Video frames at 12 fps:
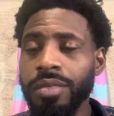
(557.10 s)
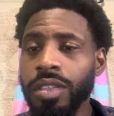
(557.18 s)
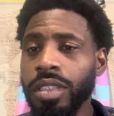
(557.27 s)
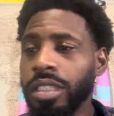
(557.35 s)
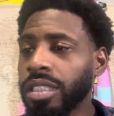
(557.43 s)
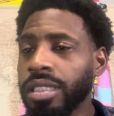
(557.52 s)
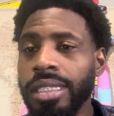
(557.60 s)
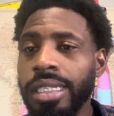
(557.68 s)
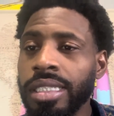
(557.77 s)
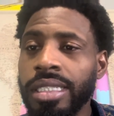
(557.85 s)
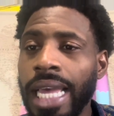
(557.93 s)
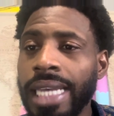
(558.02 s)
This
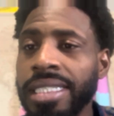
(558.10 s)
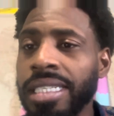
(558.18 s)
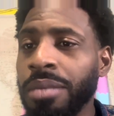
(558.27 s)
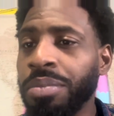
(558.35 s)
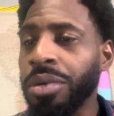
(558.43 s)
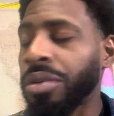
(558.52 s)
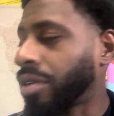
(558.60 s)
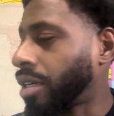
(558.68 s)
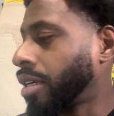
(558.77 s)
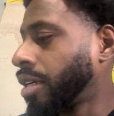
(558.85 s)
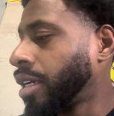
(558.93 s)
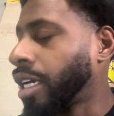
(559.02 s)
is that simple.
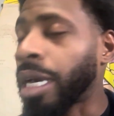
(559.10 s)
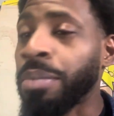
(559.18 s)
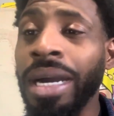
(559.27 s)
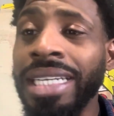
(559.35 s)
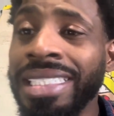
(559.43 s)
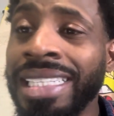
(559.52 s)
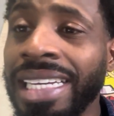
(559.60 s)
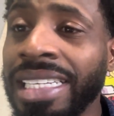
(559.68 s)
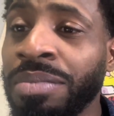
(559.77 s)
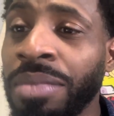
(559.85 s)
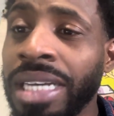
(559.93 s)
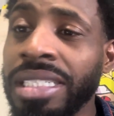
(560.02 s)
It
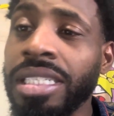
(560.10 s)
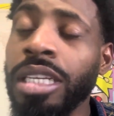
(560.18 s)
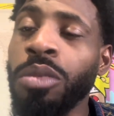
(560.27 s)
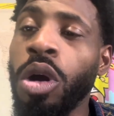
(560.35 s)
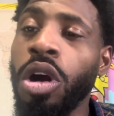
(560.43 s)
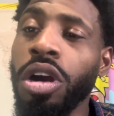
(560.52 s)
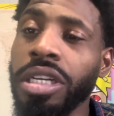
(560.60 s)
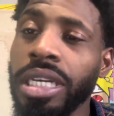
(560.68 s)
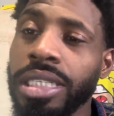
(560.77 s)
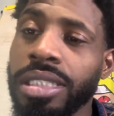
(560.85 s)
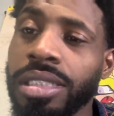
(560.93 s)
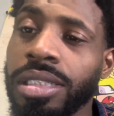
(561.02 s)
might seem hard,
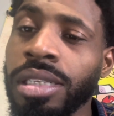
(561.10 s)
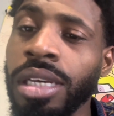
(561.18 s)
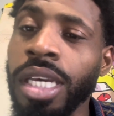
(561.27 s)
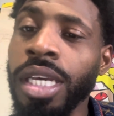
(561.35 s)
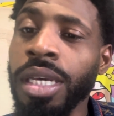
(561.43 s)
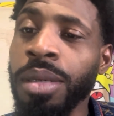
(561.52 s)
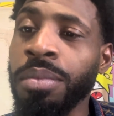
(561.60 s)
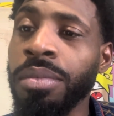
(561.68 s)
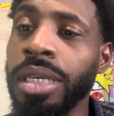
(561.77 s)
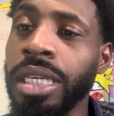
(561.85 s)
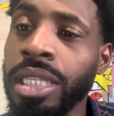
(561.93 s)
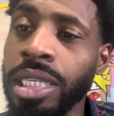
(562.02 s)
yes.
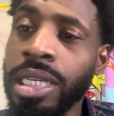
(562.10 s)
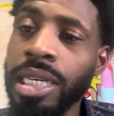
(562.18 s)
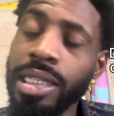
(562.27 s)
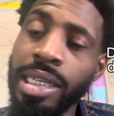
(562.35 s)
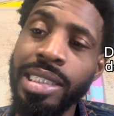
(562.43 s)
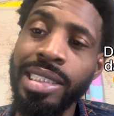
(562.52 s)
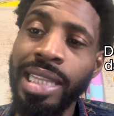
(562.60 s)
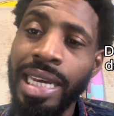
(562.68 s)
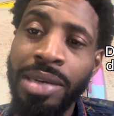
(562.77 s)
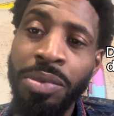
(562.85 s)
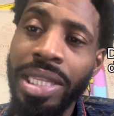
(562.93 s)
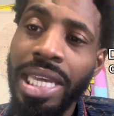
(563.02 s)
And it
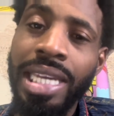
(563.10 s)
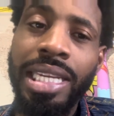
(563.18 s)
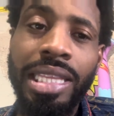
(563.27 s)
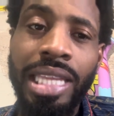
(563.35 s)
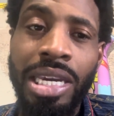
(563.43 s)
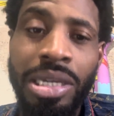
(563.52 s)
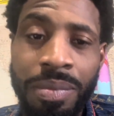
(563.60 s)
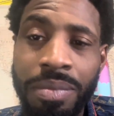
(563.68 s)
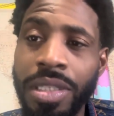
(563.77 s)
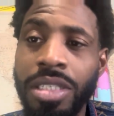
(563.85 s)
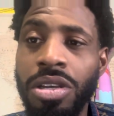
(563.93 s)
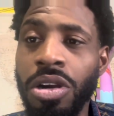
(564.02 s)
like with anything,
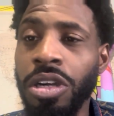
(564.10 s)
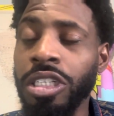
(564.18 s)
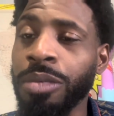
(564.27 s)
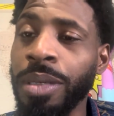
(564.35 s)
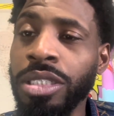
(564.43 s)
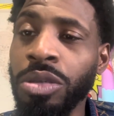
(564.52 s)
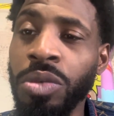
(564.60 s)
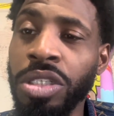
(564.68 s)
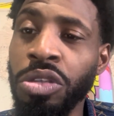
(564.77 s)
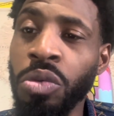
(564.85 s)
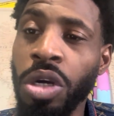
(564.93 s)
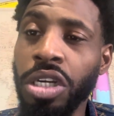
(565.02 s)
it's hard, especially when
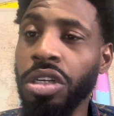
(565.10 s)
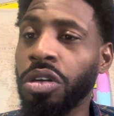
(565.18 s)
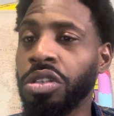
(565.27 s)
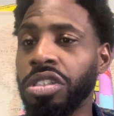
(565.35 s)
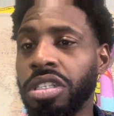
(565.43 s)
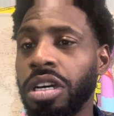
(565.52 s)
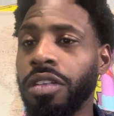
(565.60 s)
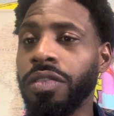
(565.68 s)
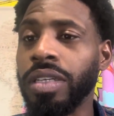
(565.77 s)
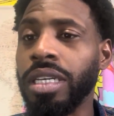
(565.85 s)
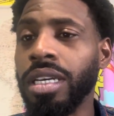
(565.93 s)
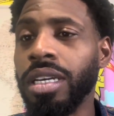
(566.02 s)
you're working on yourself.
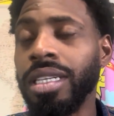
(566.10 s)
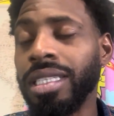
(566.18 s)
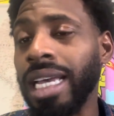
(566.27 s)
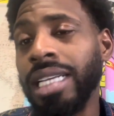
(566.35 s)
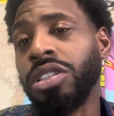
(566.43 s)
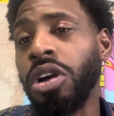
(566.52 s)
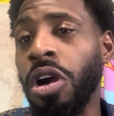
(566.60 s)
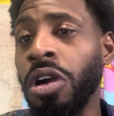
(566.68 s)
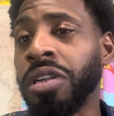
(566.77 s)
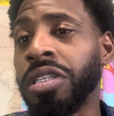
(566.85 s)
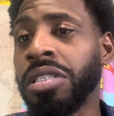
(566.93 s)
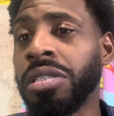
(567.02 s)
That's the
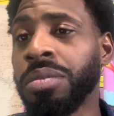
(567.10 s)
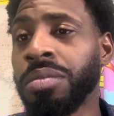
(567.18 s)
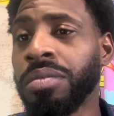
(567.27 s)
hardest.